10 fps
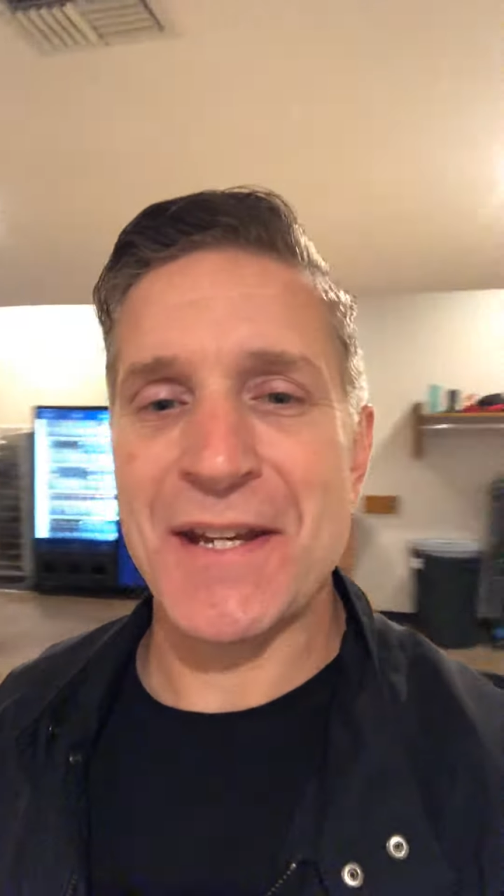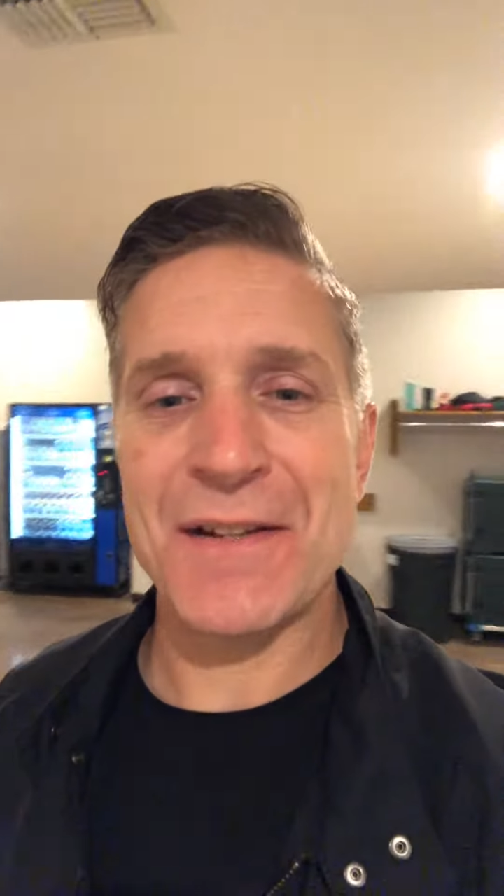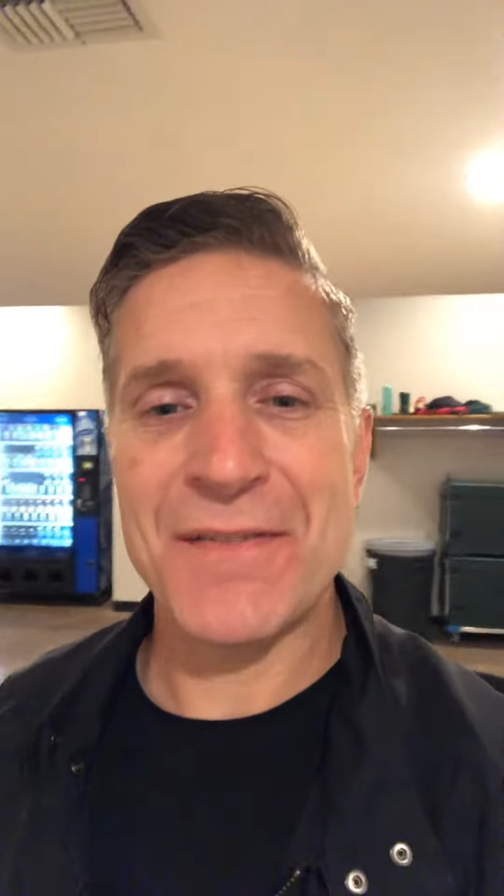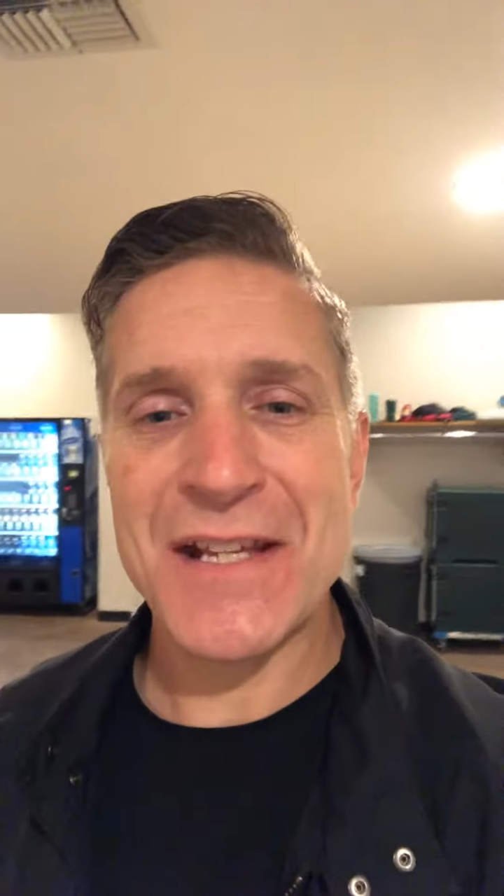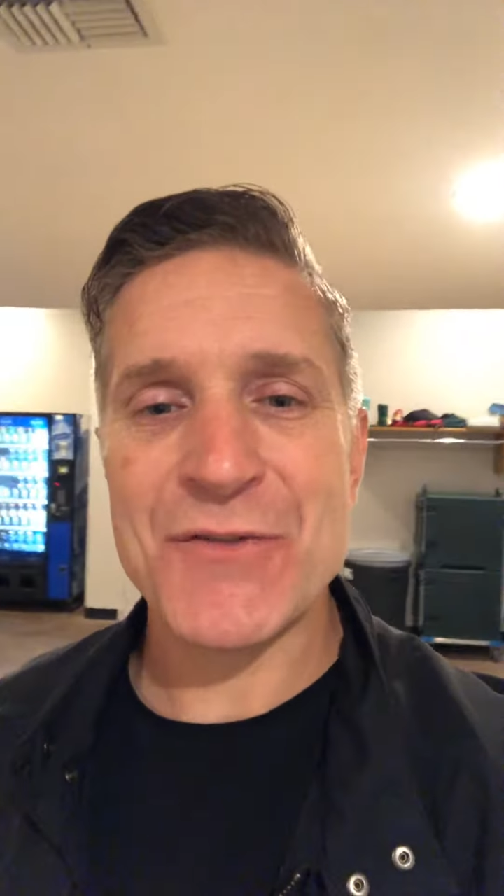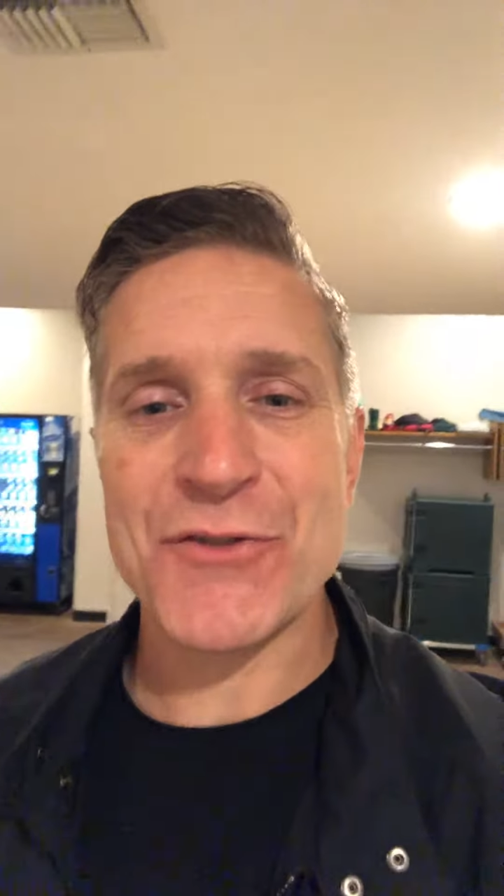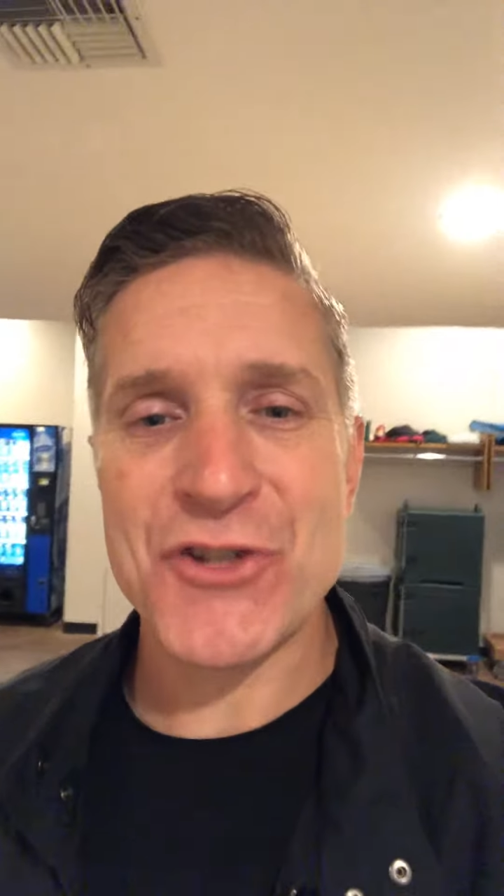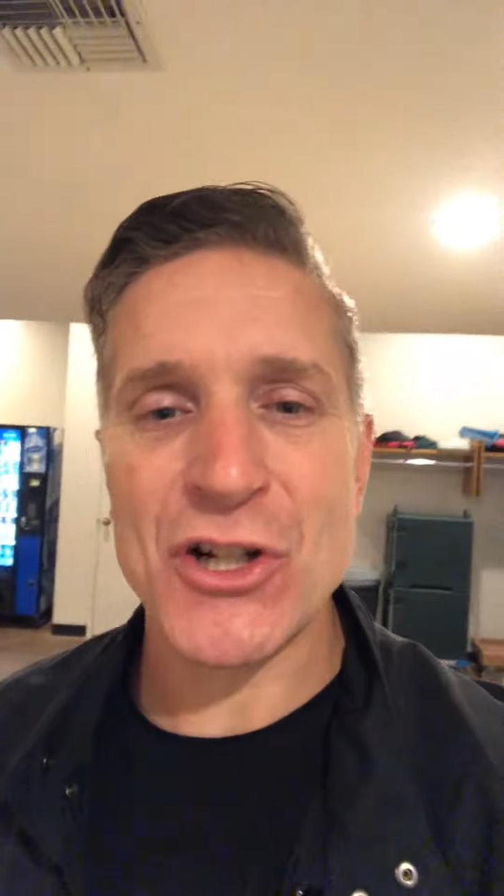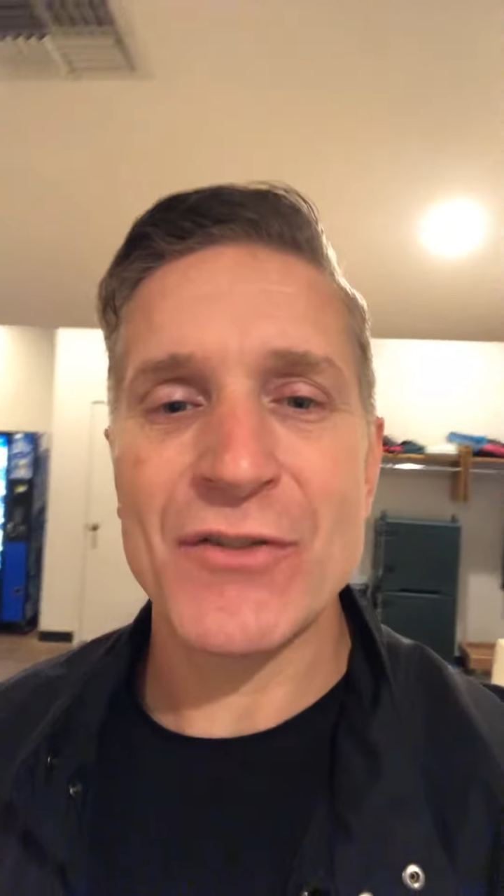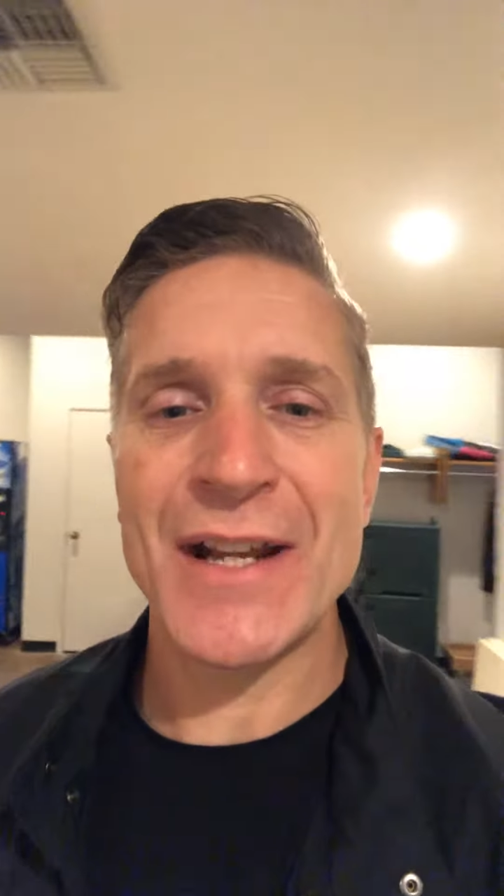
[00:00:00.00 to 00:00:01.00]
and thanks for
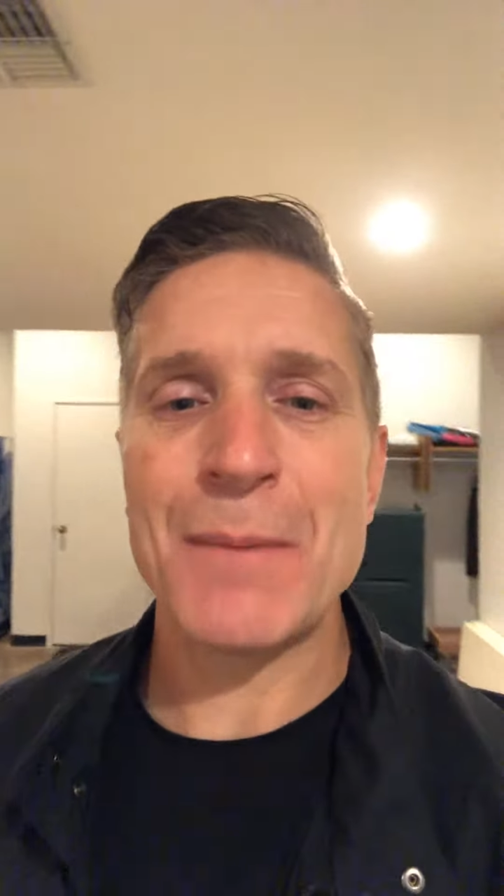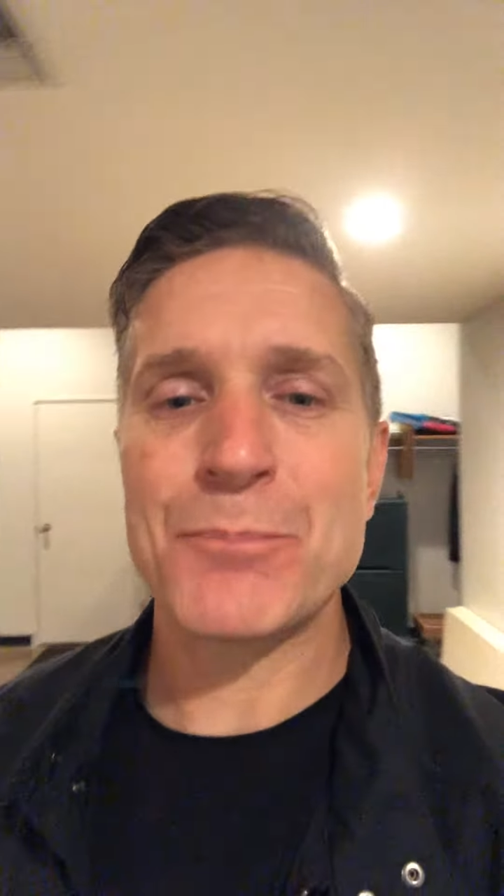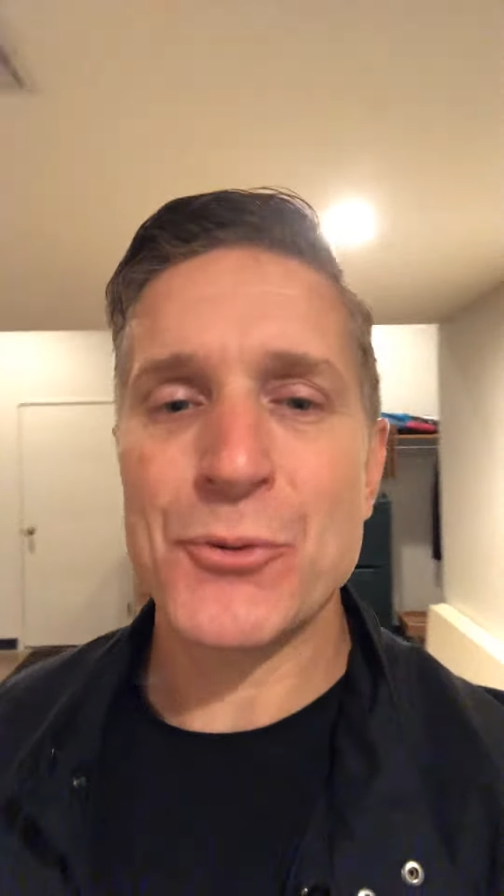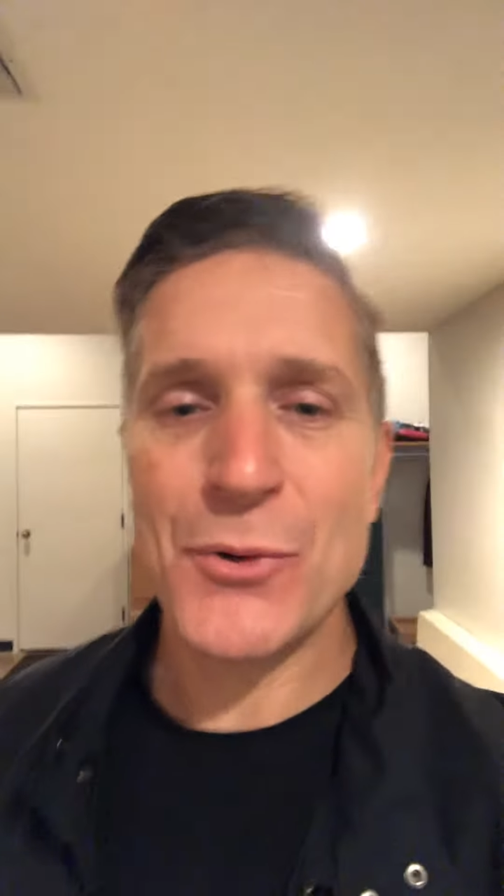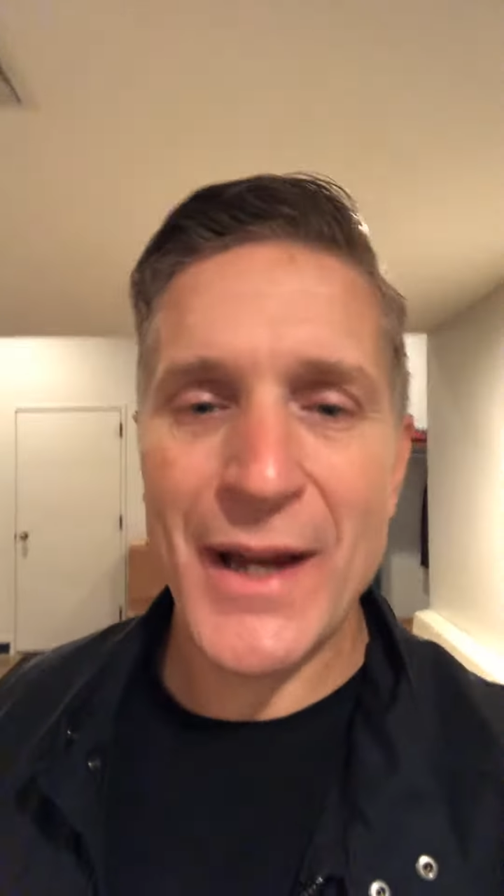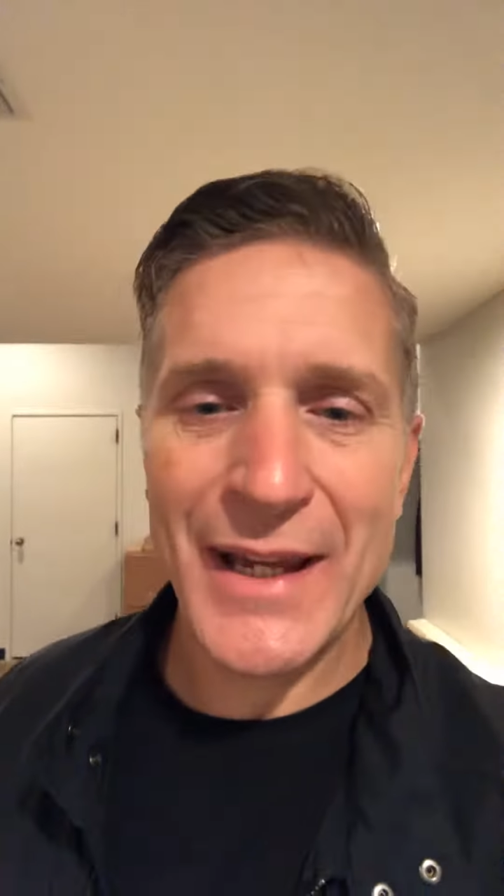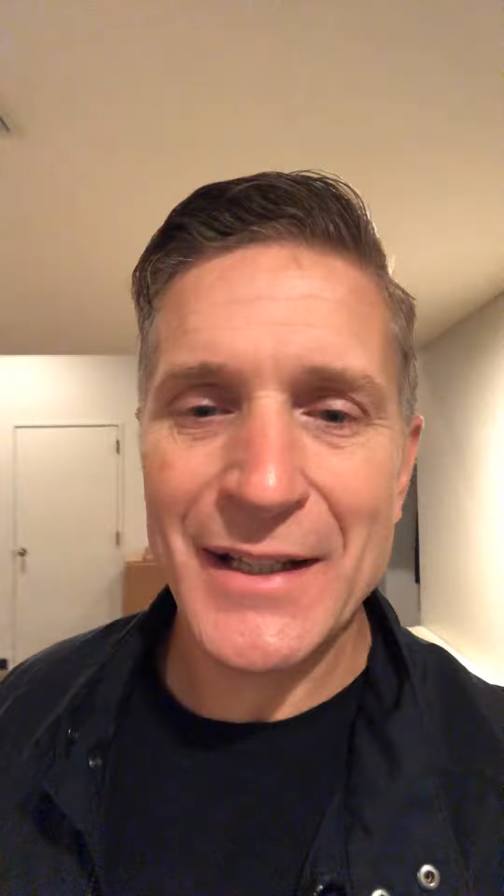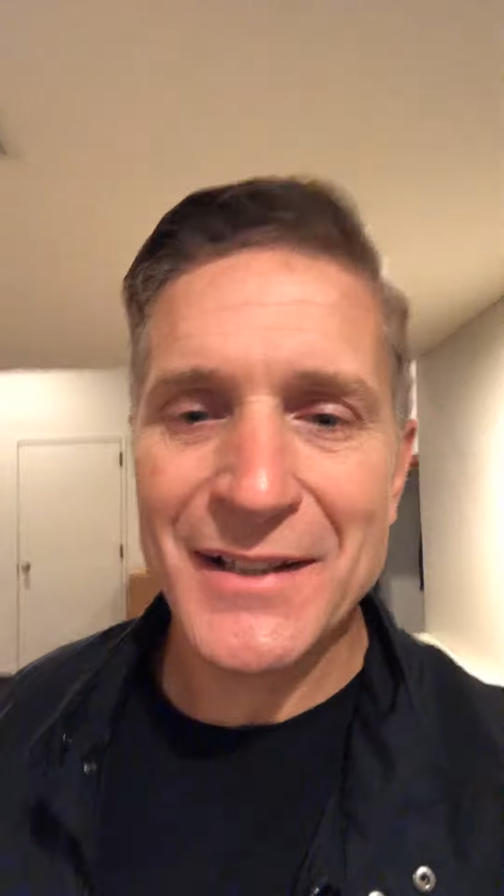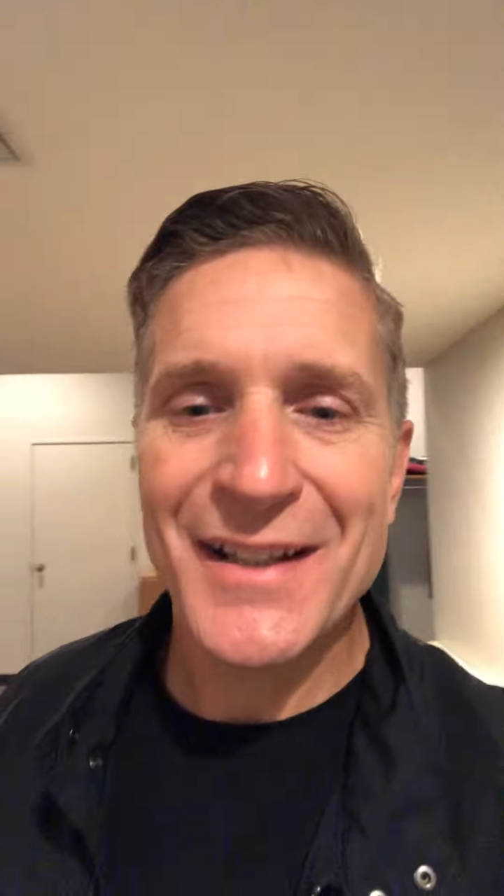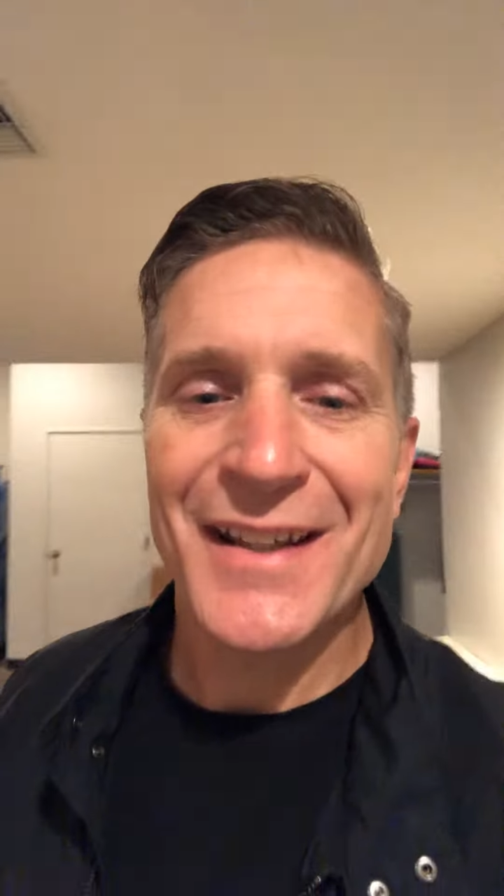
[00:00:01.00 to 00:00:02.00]
serving and
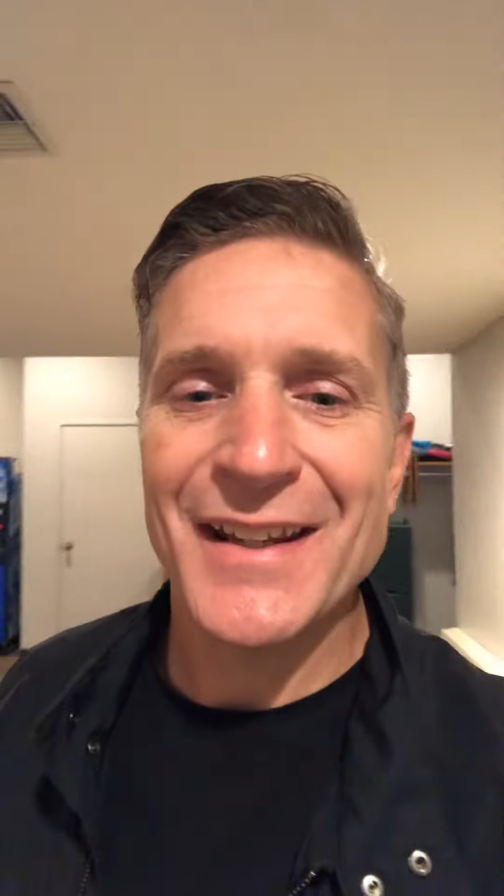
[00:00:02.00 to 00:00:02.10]
praying